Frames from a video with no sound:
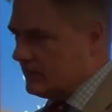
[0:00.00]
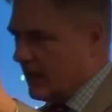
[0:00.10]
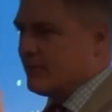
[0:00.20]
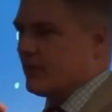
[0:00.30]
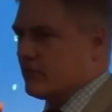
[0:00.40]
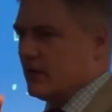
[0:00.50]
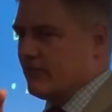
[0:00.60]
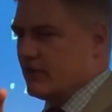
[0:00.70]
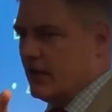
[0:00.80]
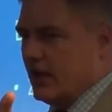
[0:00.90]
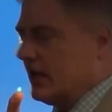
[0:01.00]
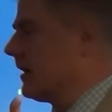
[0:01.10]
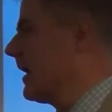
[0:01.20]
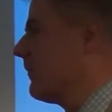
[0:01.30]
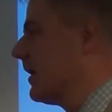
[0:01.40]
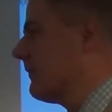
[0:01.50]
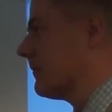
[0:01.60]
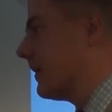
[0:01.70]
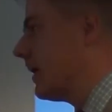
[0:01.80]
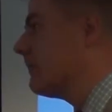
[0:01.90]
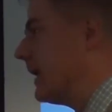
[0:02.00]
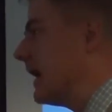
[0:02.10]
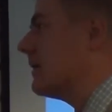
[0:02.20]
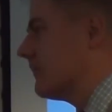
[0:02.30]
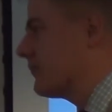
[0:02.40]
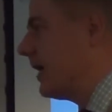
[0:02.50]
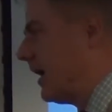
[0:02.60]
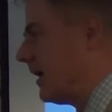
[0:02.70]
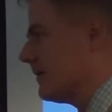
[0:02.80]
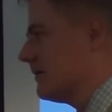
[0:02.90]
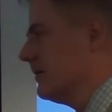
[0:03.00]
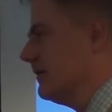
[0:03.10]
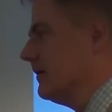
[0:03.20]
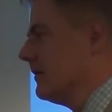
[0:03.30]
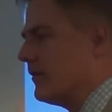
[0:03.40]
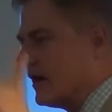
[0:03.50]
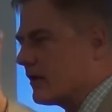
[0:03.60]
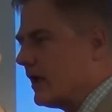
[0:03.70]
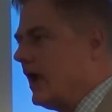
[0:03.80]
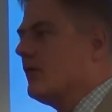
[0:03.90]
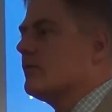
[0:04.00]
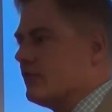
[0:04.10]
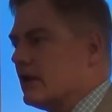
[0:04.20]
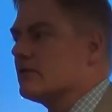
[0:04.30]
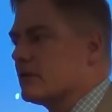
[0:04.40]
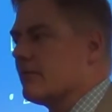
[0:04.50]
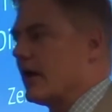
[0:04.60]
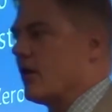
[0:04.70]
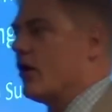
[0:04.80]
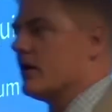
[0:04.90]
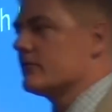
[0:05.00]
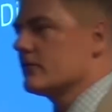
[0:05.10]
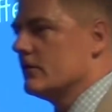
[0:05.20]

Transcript: that person would have the cane and I would have a negative cane. Their gain was equal to my loss.